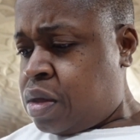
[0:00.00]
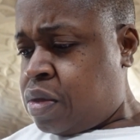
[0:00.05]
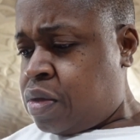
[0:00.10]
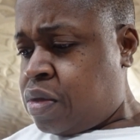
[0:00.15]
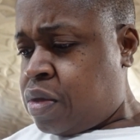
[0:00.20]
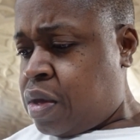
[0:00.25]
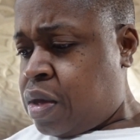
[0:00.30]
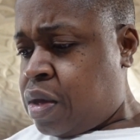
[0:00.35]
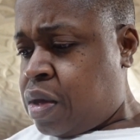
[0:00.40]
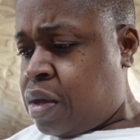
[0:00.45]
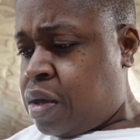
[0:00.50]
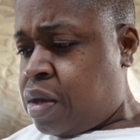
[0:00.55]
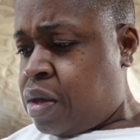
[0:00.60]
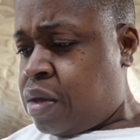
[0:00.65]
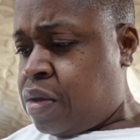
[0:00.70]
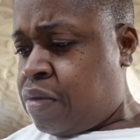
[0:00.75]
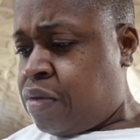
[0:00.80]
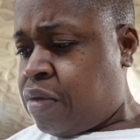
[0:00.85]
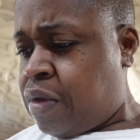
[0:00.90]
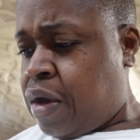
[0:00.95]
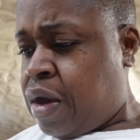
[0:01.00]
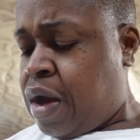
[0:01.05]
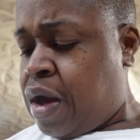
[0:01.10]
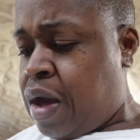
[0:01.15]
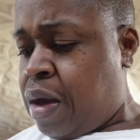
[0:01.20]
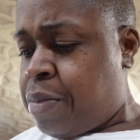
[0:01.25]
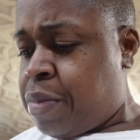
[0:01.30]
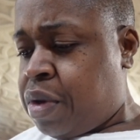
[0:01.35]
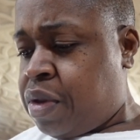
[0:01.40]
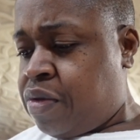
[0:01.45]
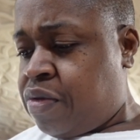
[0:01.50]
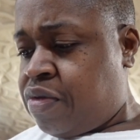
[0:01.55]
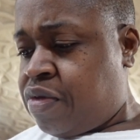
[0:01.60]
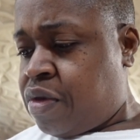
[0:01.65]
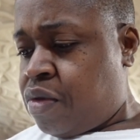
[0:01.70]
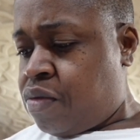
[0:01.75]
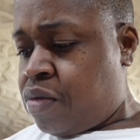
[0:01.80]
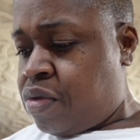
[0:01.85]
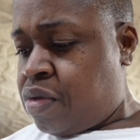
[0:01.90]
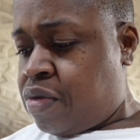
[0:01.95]
Yeah, it's a comedy
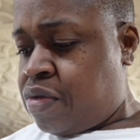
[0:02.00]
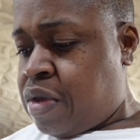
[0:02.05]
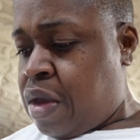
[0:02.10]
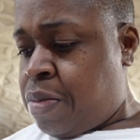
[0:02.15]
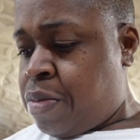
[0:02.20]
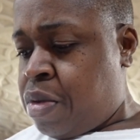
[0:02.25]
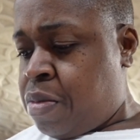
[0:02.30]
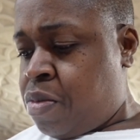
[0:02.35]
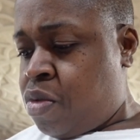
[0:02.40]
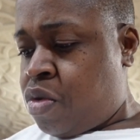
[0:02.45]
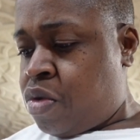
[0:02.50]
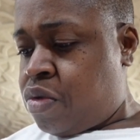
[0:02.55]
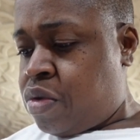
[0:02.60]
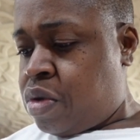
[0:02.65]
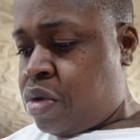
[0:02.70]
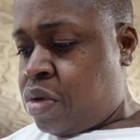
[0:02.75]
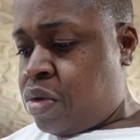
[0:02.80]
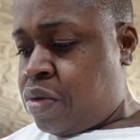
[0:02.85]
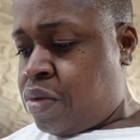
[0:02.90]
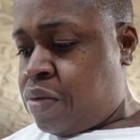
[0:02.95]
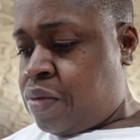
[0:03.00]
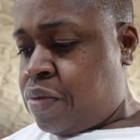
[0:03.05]
series. It's Demi Moore, right?